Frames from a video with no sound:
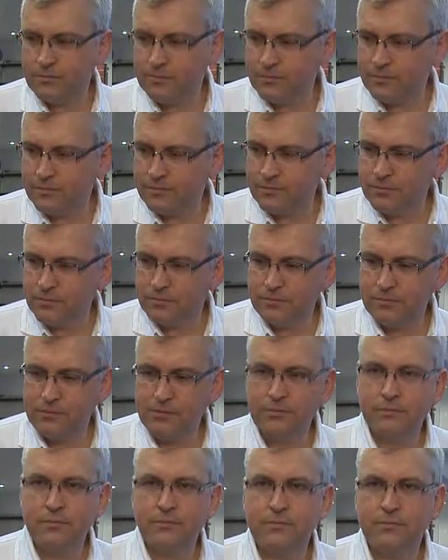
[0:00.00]

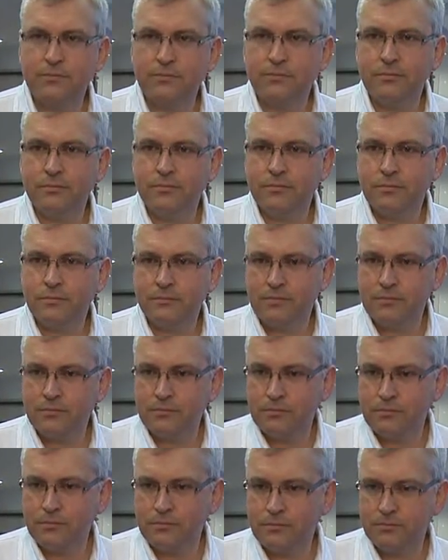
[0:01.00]

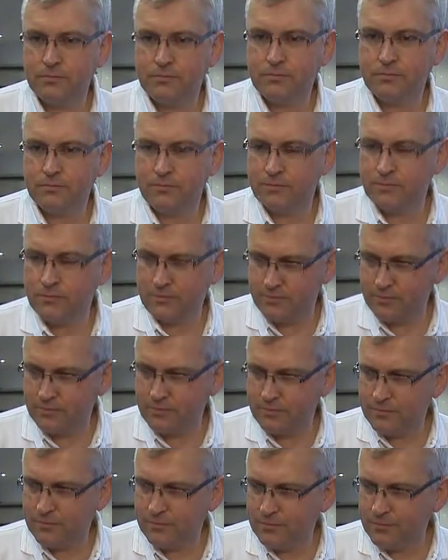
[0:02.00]

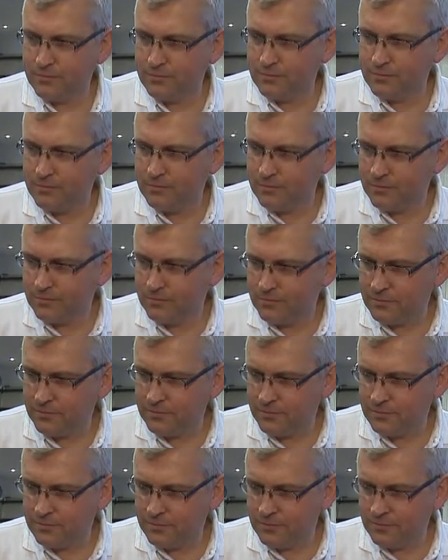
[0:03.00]

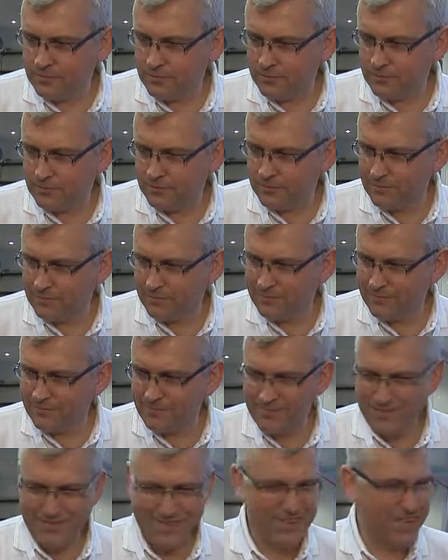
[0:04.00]

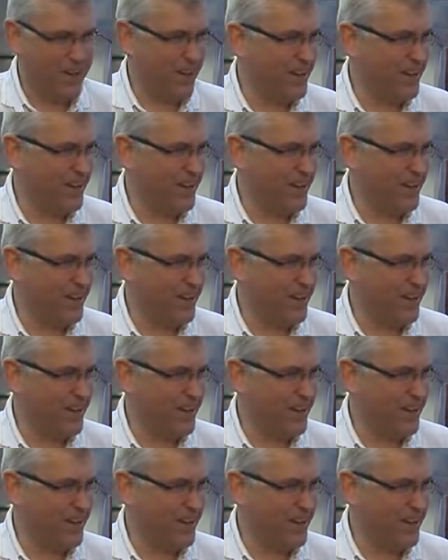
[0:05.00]
No words are spoken by the person on screen.